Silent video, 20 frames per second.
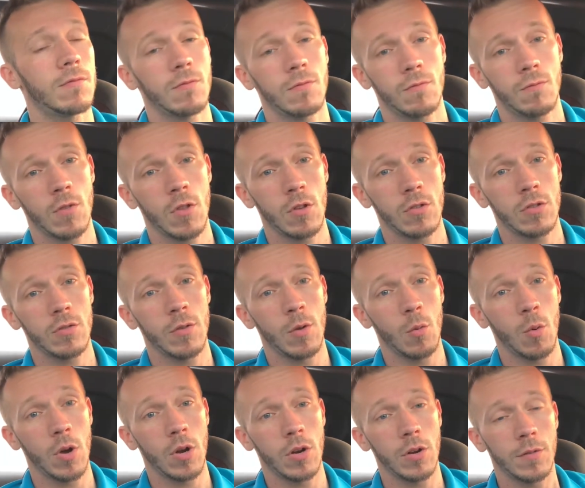For those of you
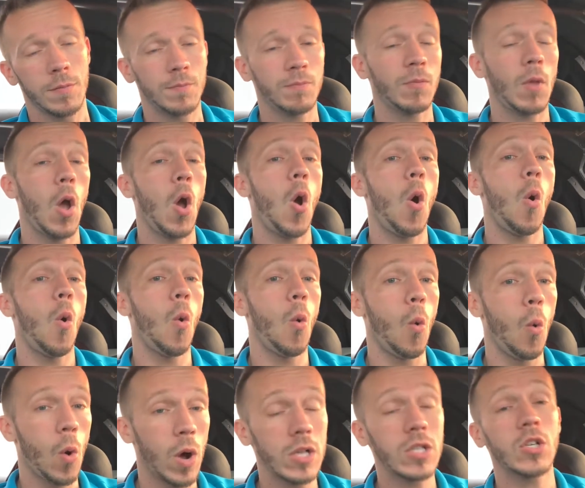who wondered.
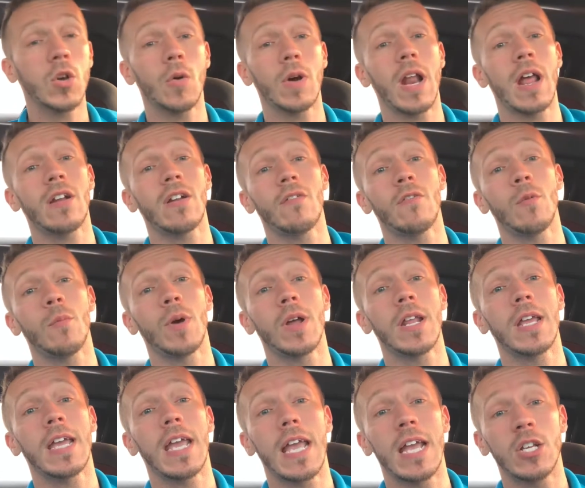What's going on,
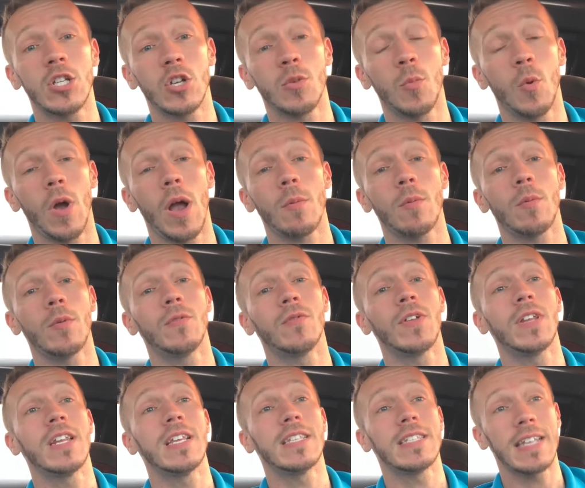everybody? It's your boy Opperman
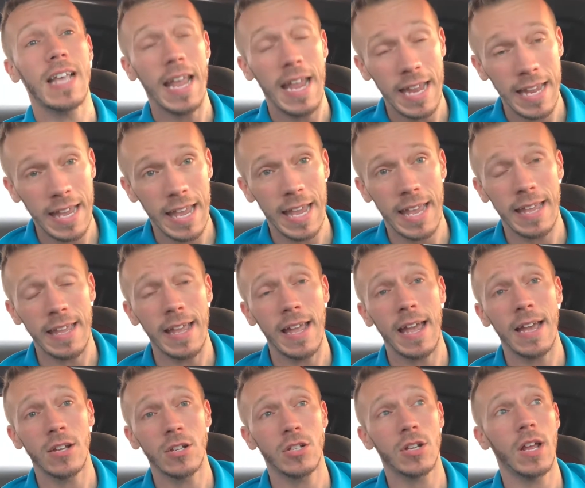Fitness, aka
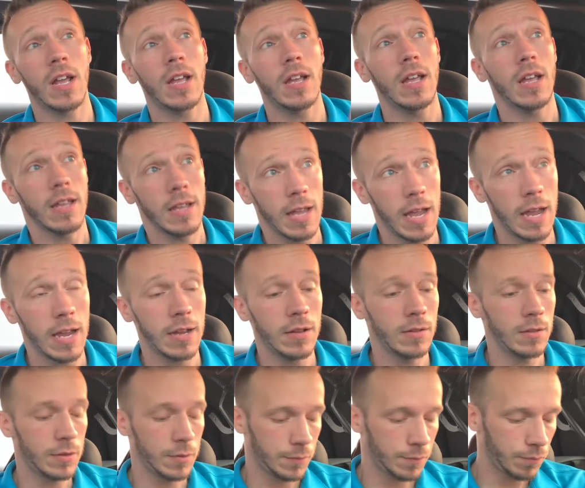hashtag
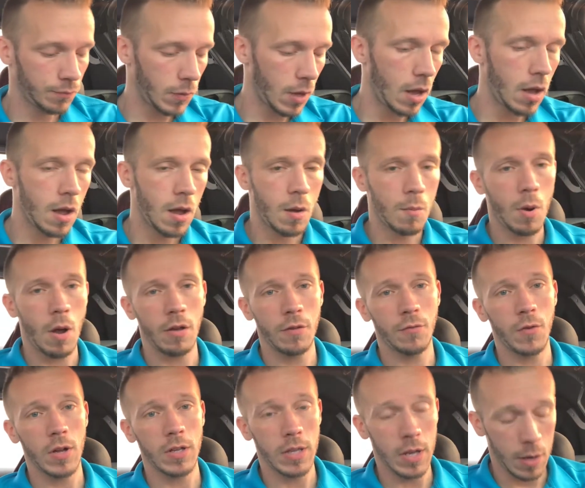Gains. Probably
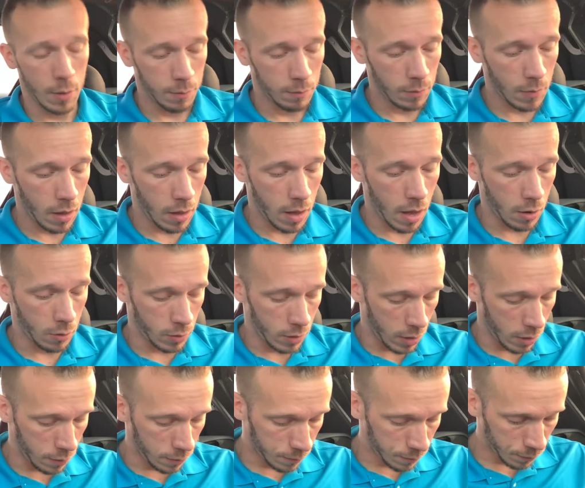fucked it up. I don't
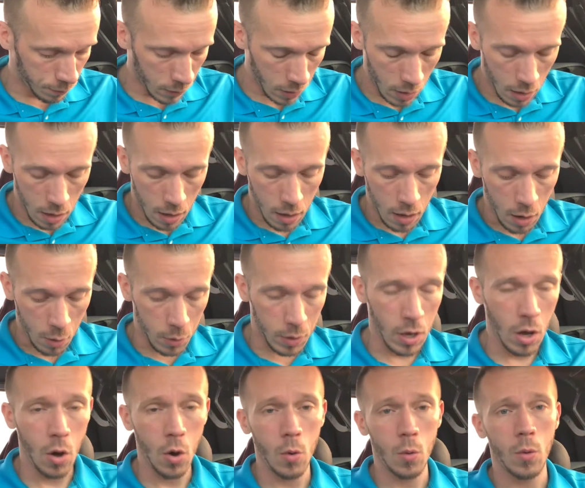care. Here we
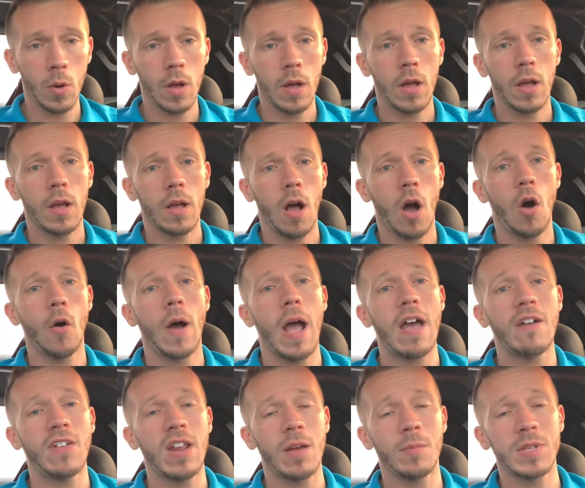go. Oh, I
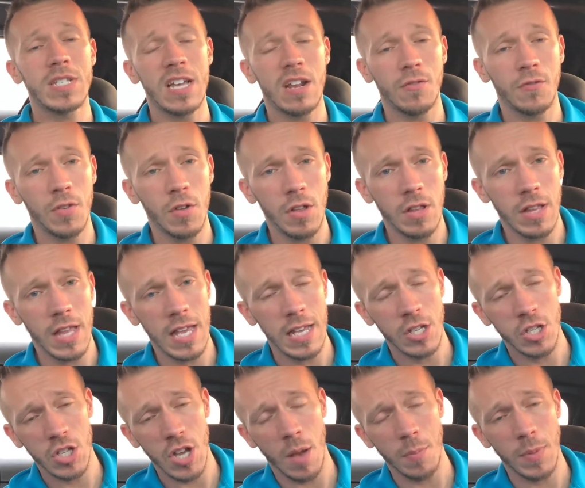have an Amazon affiliate link.
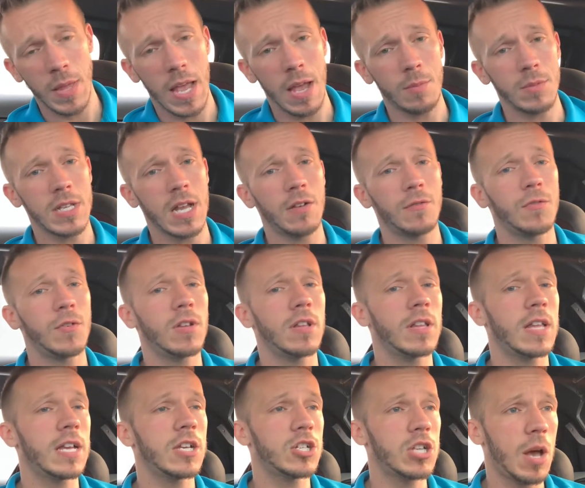Shop the Amazon affiliate
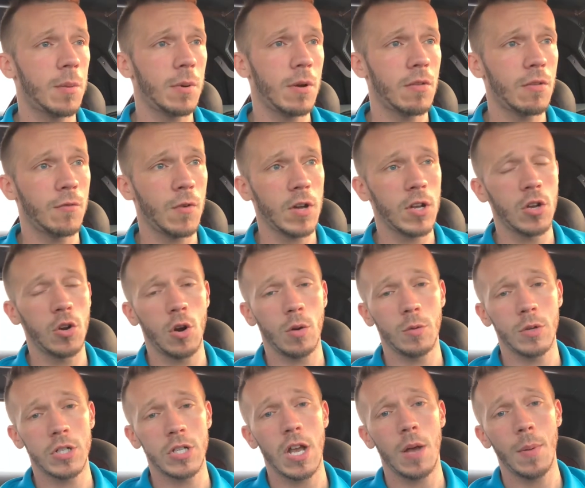link. Shop it the fucking
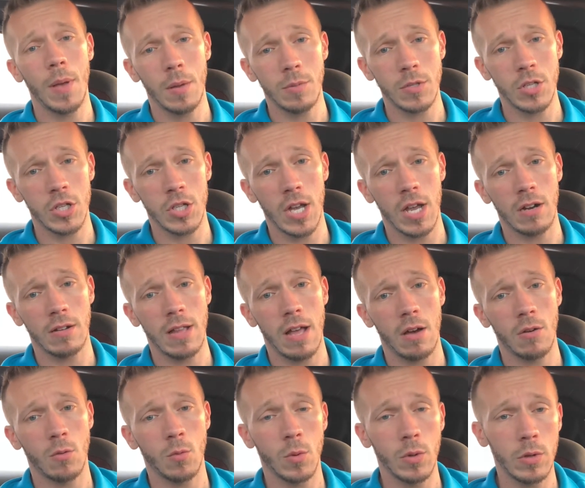normally shop. Helps the channel
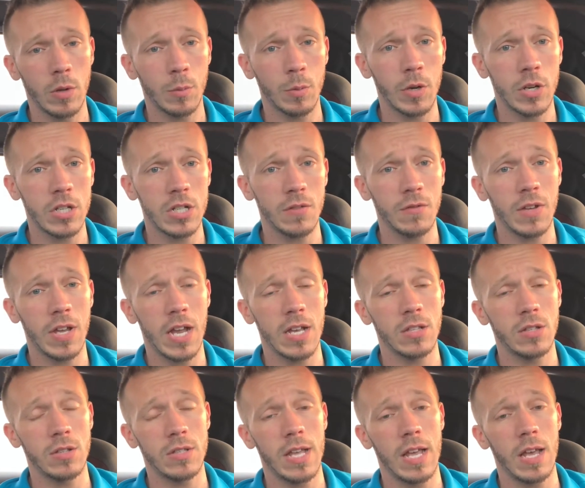out. Really appreciate if you guys use the